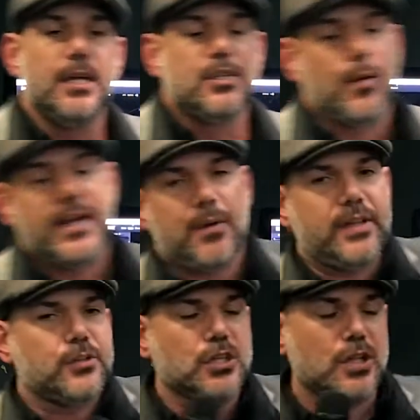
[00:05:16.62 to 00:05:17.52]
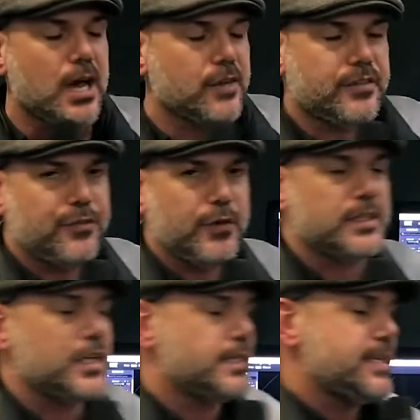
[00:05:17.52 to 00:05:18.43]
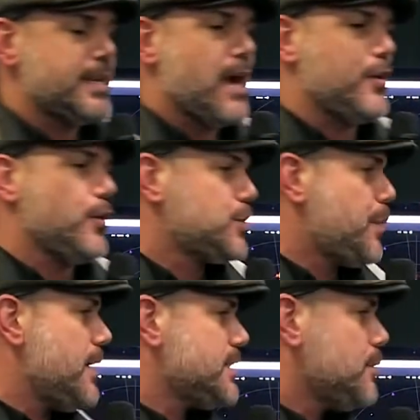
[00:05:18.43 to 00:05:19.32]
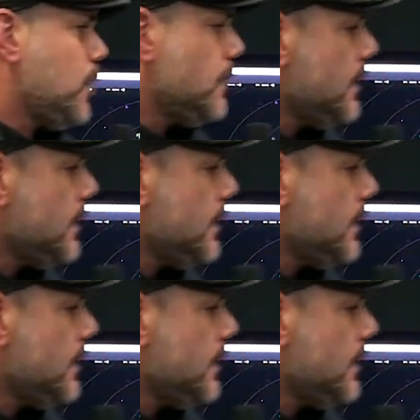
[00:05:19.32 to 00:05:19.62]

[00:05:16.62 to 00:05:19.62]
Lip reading: So anyway, there's a lot of different scenarios possible.